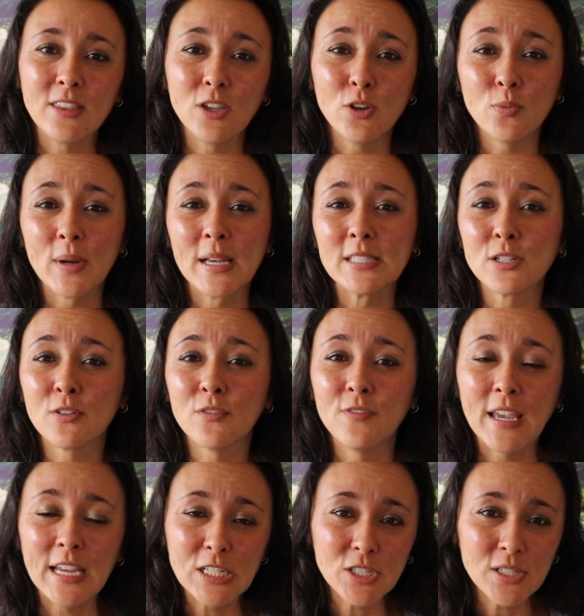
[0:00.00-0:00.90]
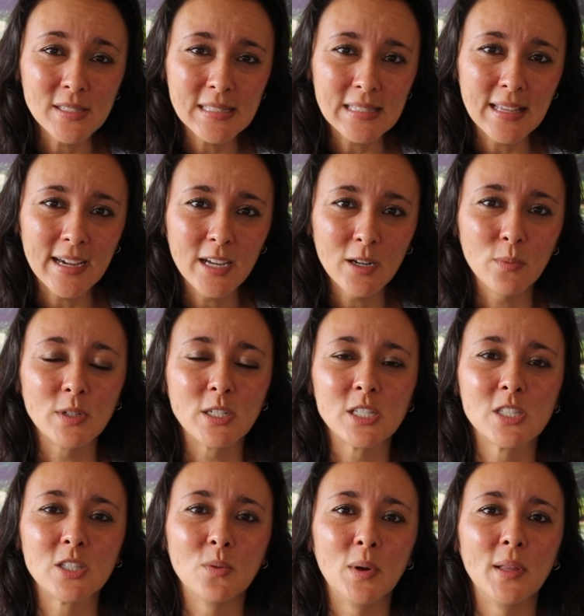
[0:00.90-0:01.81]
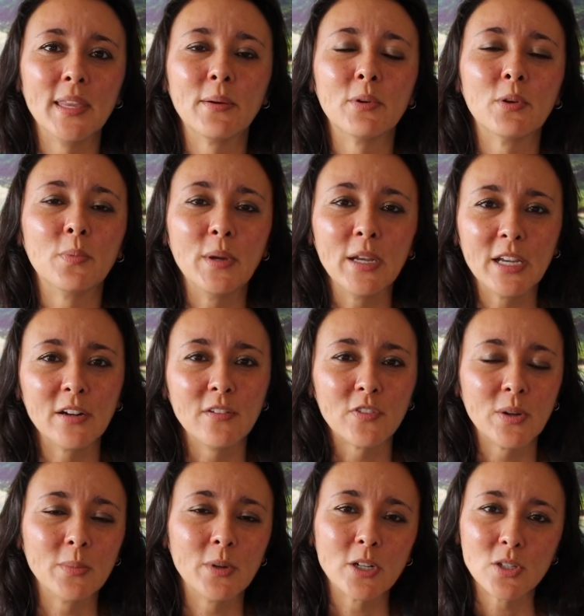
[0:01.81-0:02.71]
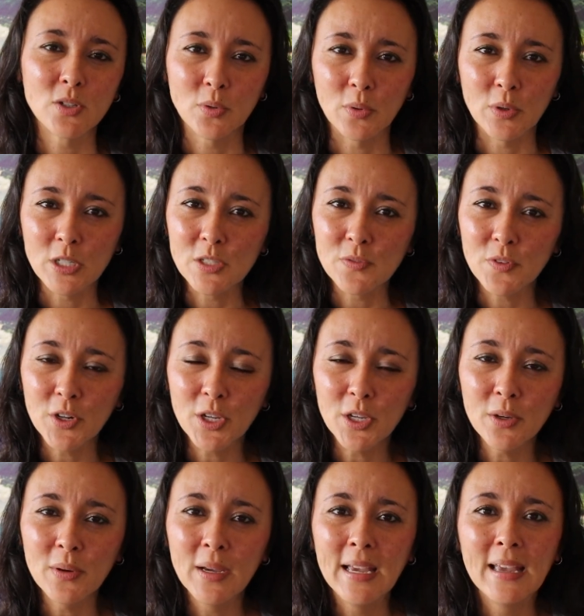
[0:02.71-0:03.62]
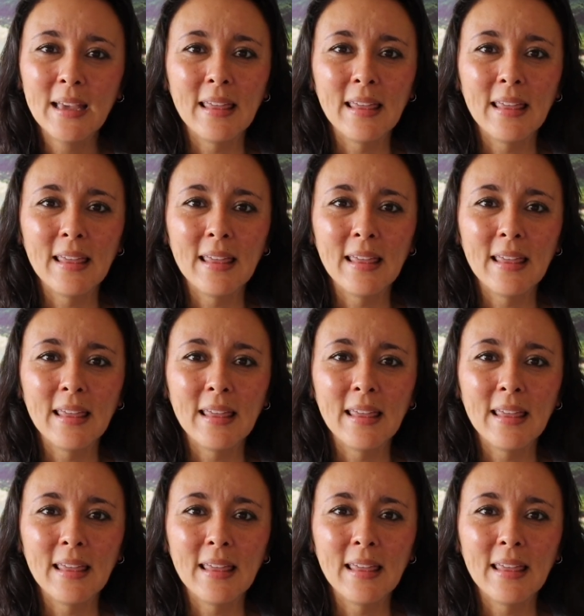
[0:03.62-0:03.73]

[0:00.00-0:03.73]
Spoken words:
the reservations line, which is the one that would reconfirm your tours for you,